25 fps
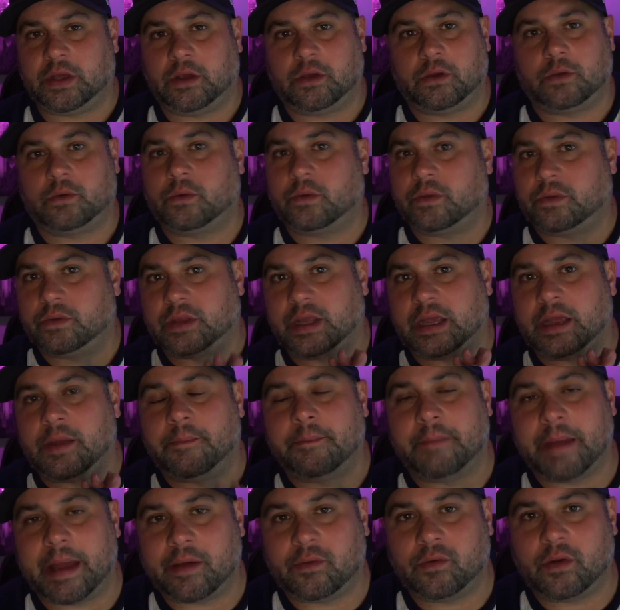you. The
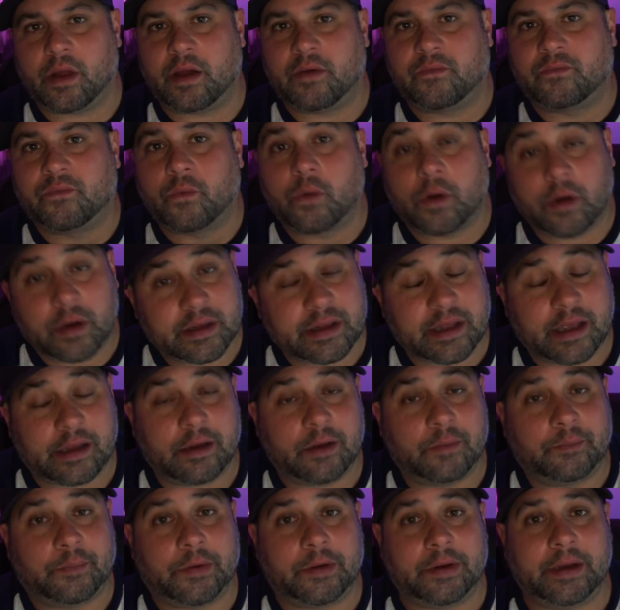amount of work
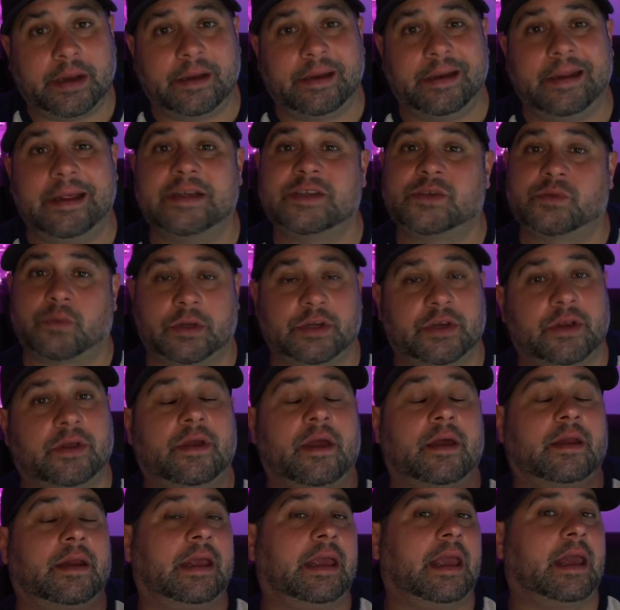that you put in is what you're
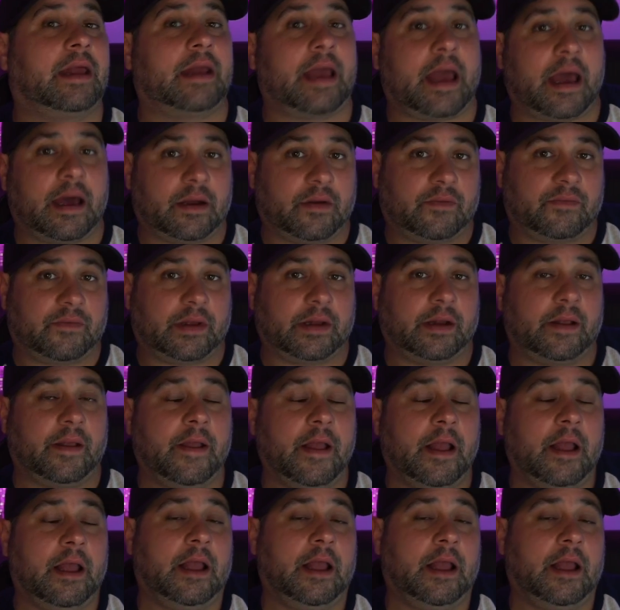going to get out of it.